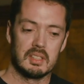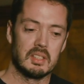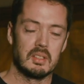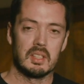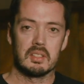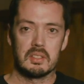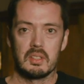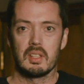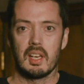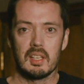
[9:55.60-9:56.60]
do this,
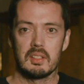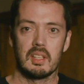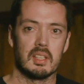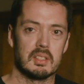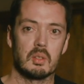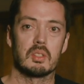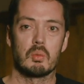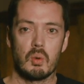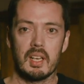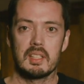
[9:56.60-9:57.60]
do that, do that. It's not
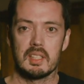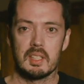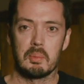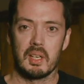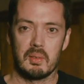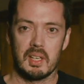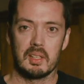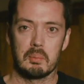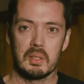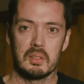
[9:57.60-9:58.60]
directed by
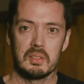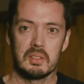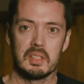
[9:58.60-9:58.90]
Rag & Bone.